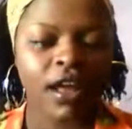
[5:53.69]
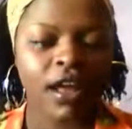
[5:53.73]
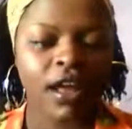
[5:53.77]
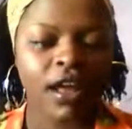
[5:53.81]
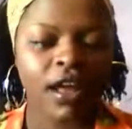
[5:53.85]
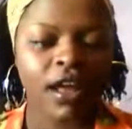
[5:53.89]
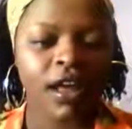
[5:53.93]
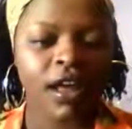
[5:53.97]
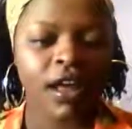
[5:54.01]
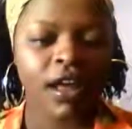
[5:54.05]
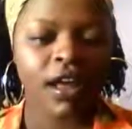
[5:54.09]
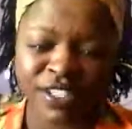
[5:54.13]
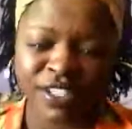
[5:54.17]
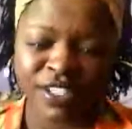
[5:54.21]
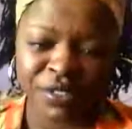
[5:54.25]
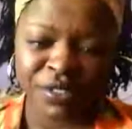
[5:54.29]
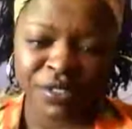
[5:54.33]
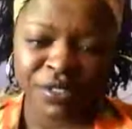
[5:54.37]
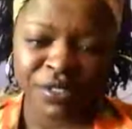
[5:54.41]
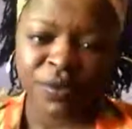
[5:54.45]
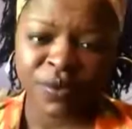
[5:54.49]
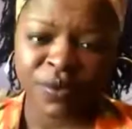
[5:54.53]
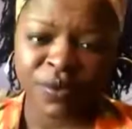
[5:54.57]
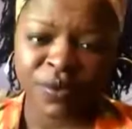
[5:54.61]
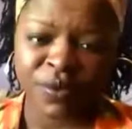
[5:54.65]
You
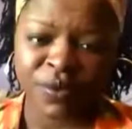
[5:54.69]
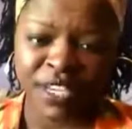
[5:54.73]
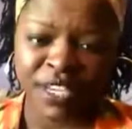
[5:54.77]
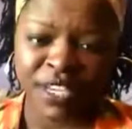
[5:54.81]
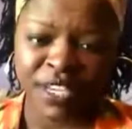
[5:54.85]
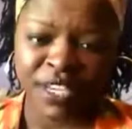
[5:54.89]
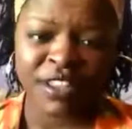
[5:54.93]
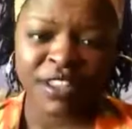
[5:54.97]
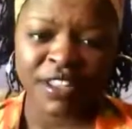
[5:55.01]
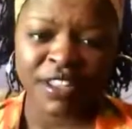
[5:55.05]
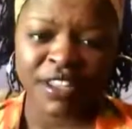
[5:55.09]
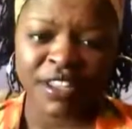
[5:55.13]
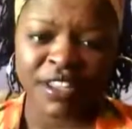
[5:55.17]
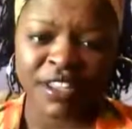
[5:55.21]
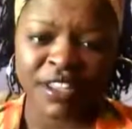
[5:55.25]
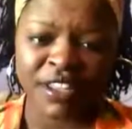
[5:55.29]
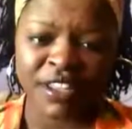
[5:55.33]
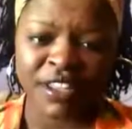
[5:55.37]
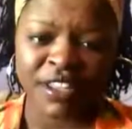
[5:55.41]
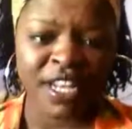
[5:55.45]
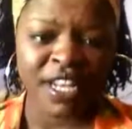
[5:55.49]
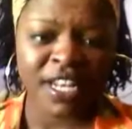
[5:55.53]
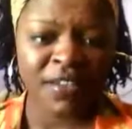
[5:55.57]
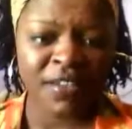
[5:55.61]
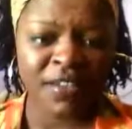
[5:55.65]
can leave here and go
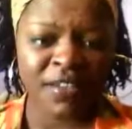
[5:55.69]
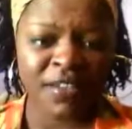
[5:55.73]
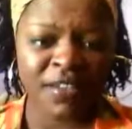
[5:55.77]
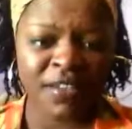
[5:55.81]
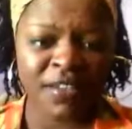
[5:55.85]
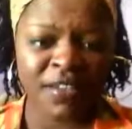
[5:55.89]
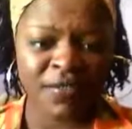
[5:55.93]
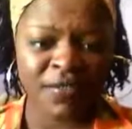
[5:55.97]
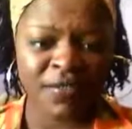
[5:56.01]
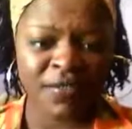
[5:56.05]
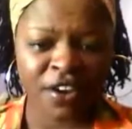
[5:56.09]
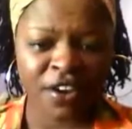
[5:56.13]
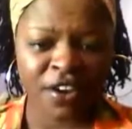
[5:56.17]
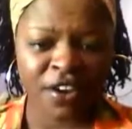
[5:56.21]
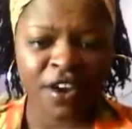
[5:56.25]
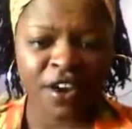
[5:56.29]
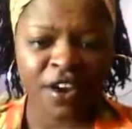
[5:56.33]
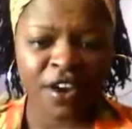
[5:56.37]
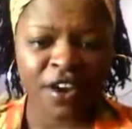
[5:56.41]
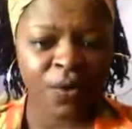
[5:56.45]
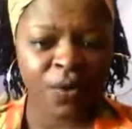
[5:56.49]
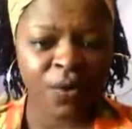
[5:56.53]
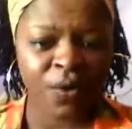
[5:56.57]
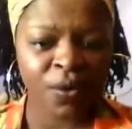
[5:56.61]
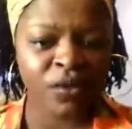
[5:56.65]
somewhere else, or you
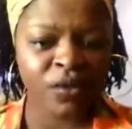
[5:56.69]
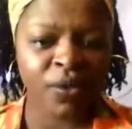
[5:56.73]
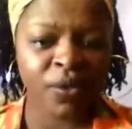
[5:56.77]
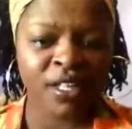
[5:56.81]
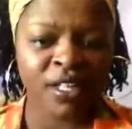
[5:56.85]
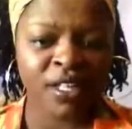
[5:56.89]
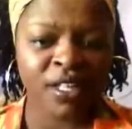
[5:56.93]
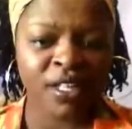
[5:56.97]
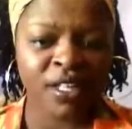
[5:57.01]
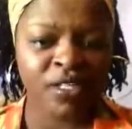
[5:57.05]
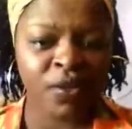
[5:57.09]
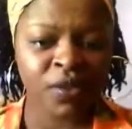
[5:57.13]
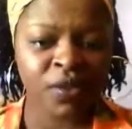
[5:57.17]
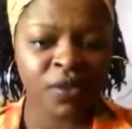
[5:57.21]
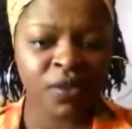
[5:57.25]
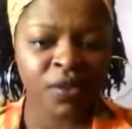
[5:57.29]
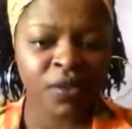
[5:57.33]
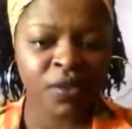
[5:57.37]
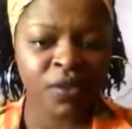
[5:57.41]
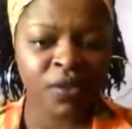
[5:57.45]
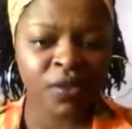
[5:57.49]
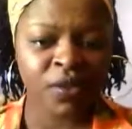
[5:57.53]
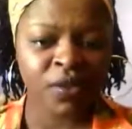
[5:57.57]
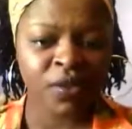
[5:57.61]
can stay and behave.